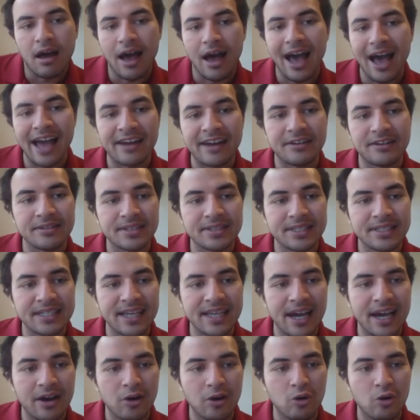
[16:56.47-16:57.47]
I don't see
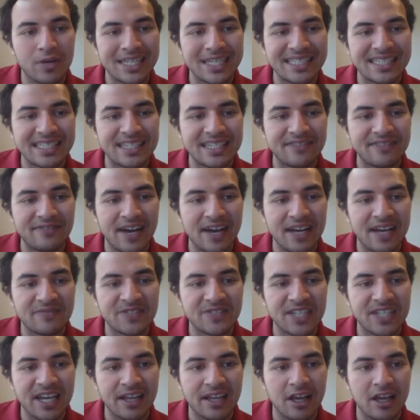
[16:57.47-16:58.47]
how queen c5
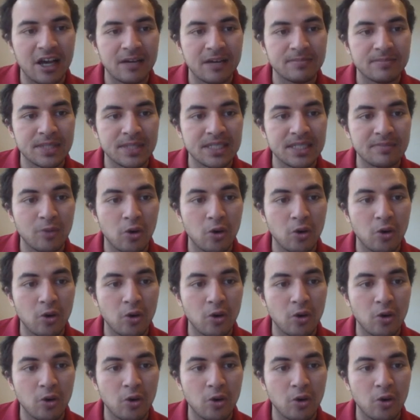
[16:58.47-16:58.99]
check helps him,